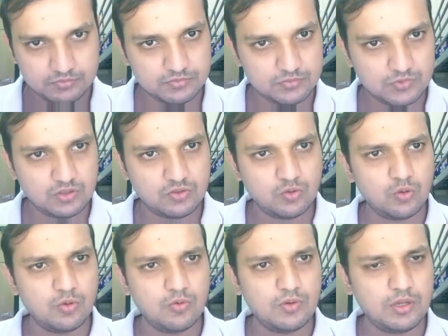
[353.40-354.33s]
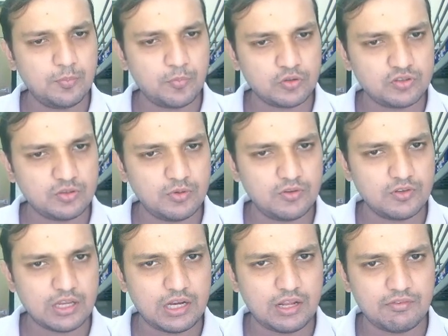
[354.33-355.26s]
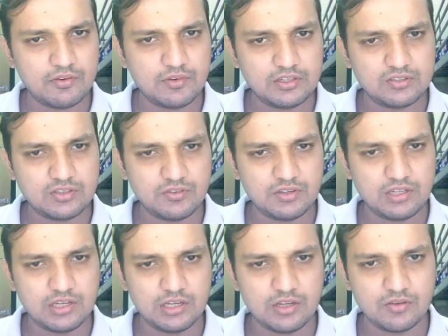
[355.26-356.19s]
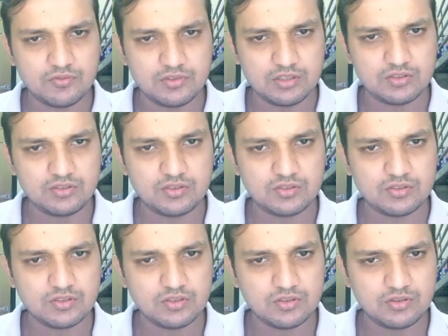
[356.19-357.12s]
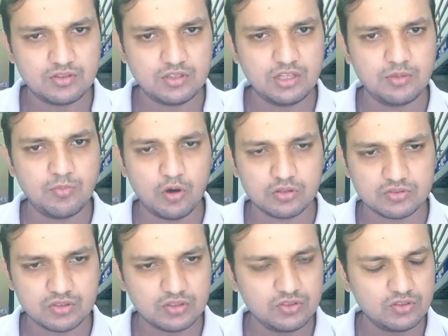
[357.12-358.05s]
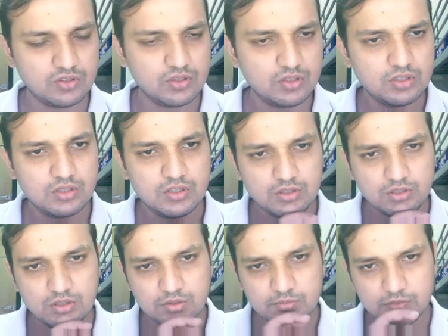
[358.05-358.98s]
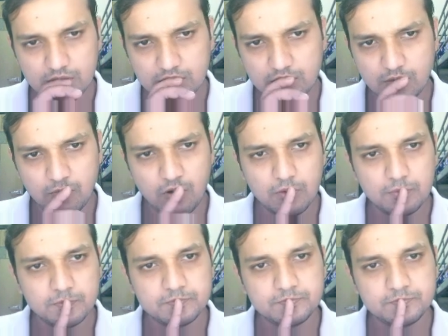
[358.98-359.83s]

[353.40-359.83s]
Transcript: There is no way possible you can have a 17 in any of these 3 boxes. But come on,